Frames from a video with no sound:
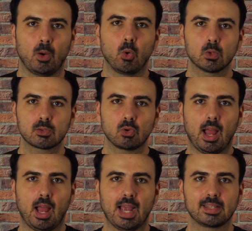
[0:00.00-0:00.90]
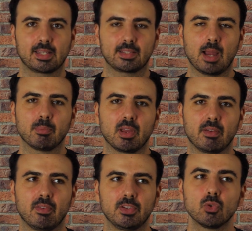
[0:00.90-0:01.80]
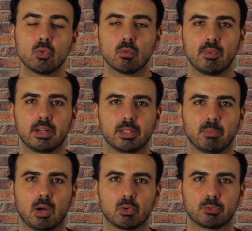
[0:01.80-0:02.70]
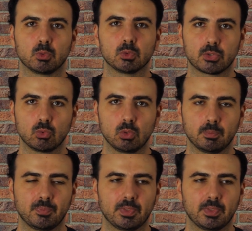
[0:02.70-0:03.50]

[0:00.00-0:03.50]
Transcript: Also, I set up a new very powerful tool.